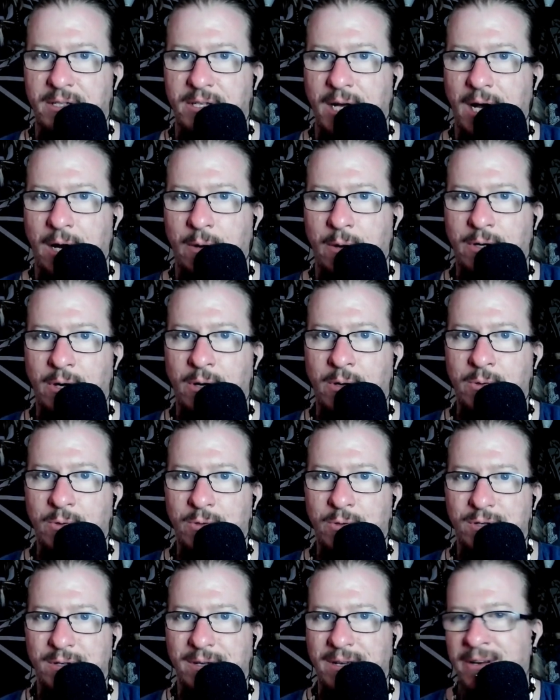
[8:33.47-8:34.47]
see how it
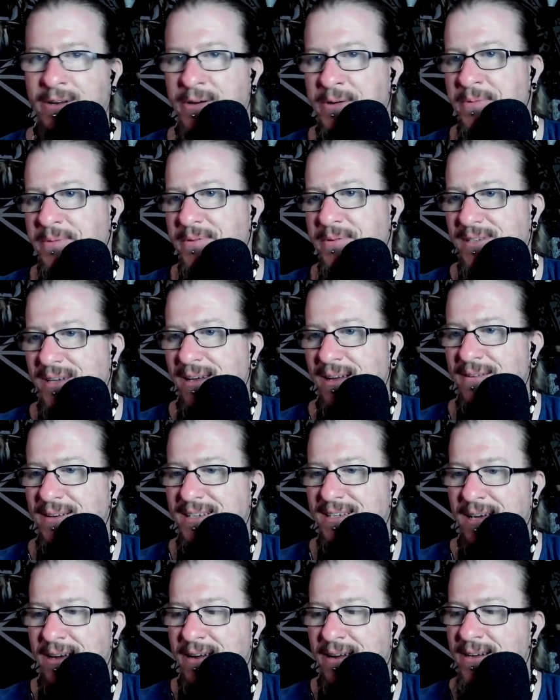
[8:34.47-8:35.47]
goes. You know, it's kind of
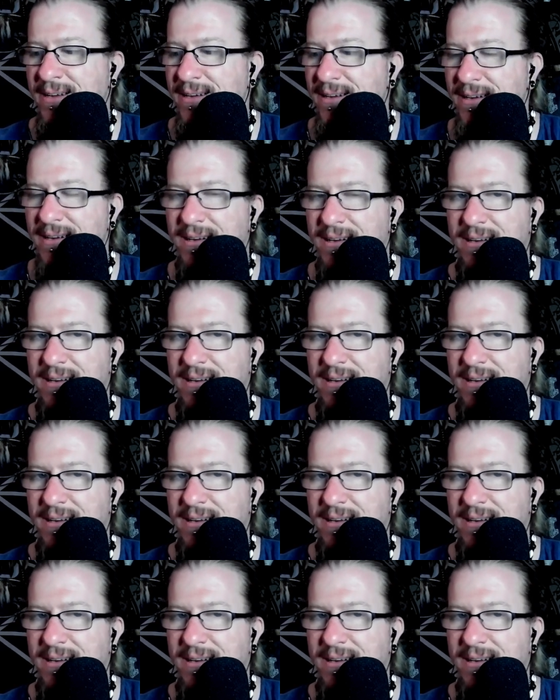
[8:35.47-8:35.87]
exciting. That's how